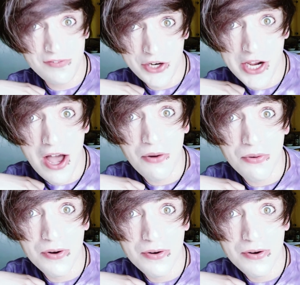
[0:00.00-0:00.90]
video.
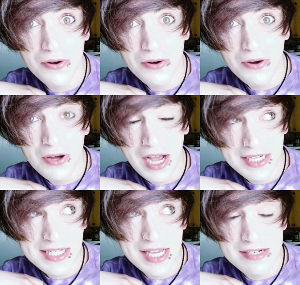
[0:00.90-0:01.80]
I
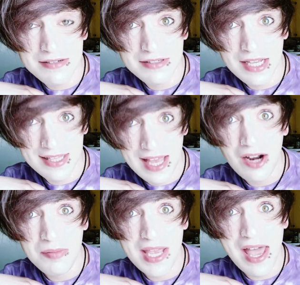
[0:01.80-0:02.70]
did, and
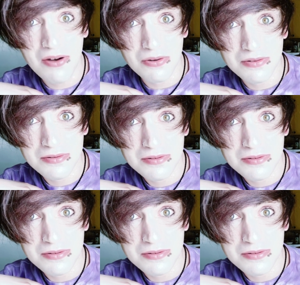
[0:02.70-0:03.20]
that'll be out.